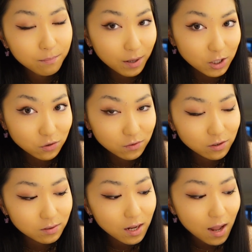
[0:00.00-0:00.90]
passion
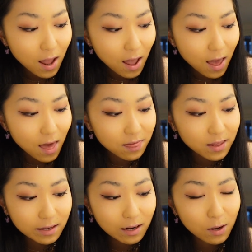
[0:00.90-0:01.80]
fruit. And
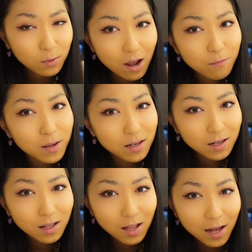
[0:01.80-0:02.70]
then I would have pina
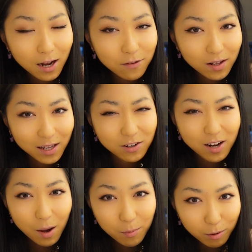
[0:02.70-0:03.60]
colada, I feel like on an
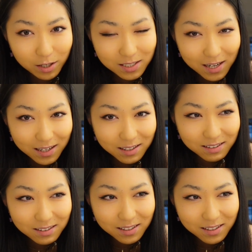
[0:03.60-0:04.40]
upper body day.